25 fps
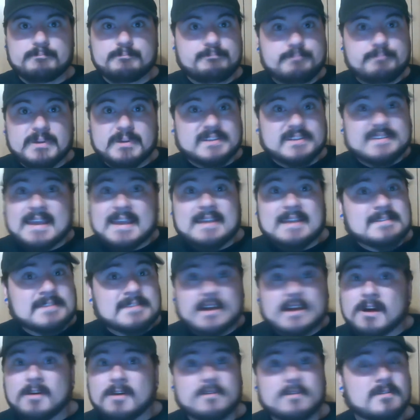But that's
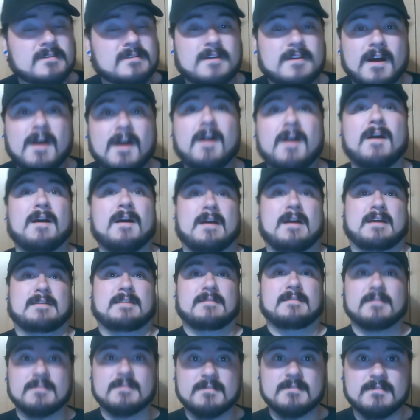all gone.
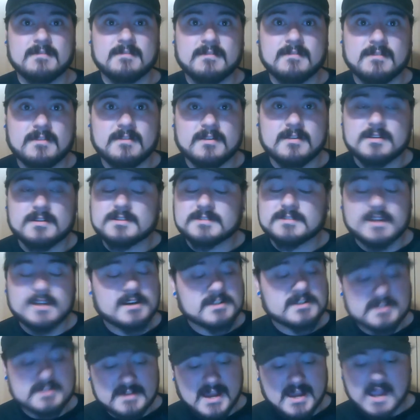
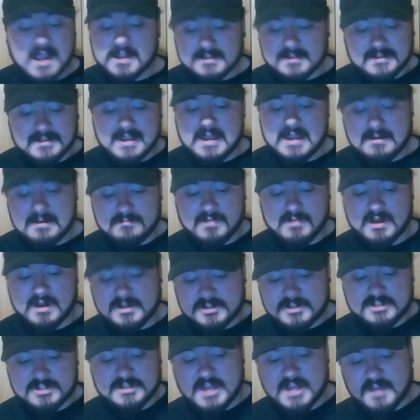There's not that
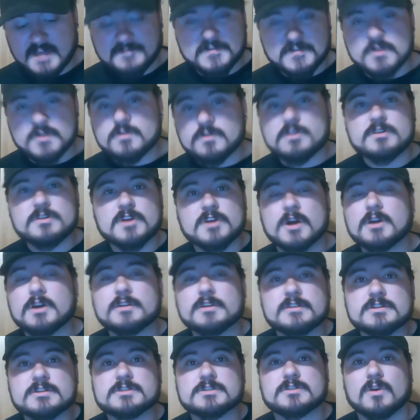much stuff you can go to
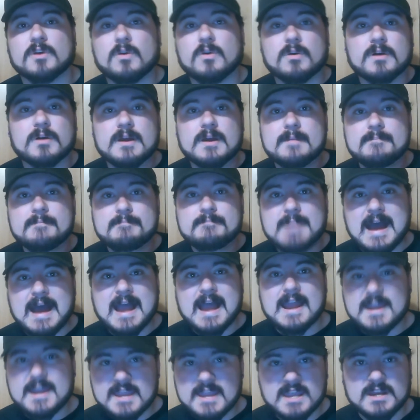the store and
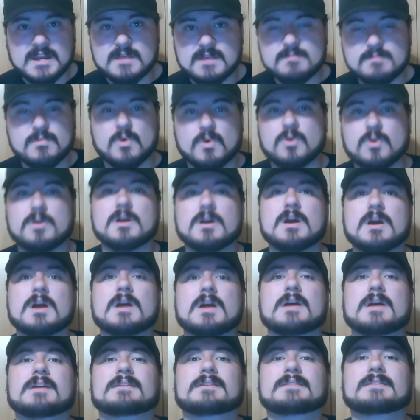buy anymore
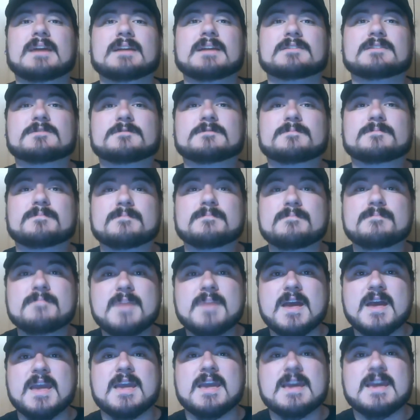that's
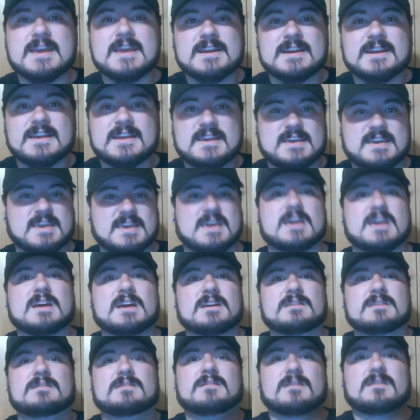made
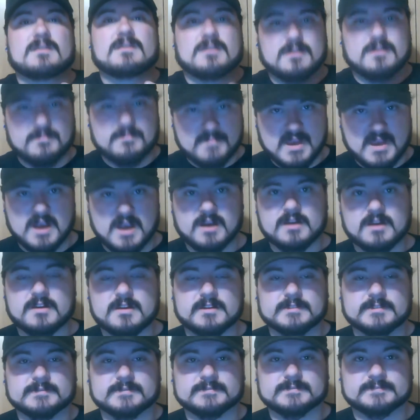in
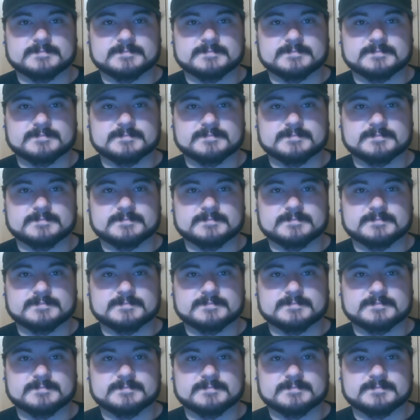America.